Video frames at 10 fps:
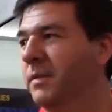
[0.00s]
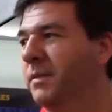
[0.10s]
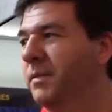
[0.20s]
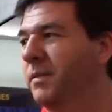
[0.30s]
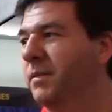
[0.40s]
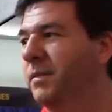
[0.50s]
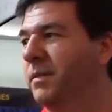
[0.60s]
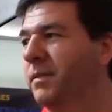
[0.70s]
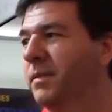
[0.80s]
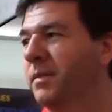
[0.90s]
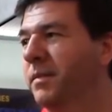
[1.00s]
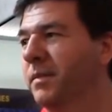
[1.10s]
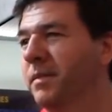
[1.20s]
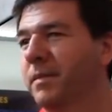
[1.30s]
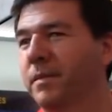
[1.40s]

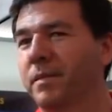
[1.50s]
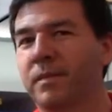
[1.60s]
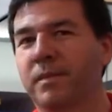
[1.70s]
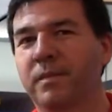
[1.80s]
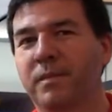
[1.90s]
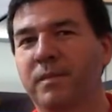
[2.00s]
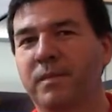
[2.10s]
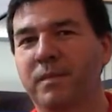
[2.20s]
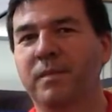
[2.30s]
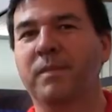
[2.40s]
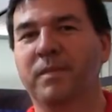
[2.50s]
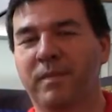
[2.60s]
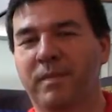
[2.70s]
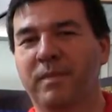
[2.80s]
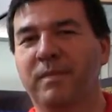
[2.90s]

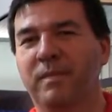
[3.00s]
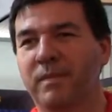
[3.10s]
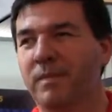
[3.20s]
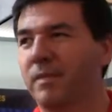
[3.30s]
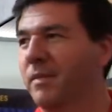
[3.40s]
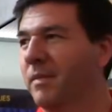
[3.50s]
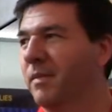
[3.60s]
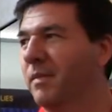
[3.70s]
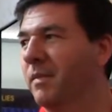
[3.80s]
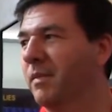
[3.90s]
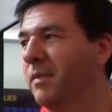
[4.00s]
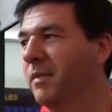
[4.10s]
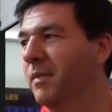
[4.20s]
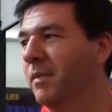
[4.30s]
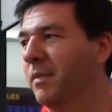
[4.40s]

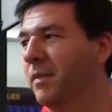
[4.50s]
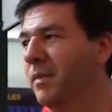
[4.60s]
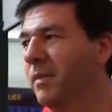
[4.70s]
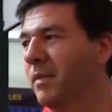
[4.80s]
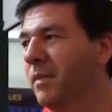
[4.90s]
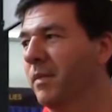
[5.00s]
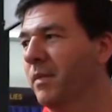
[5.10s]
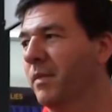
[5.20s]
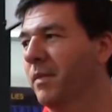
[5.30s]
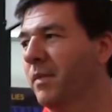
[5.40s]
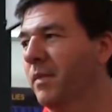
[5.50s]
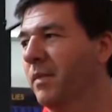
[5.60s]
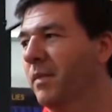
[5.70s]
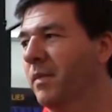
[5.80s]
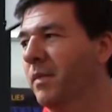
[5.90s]
(silent)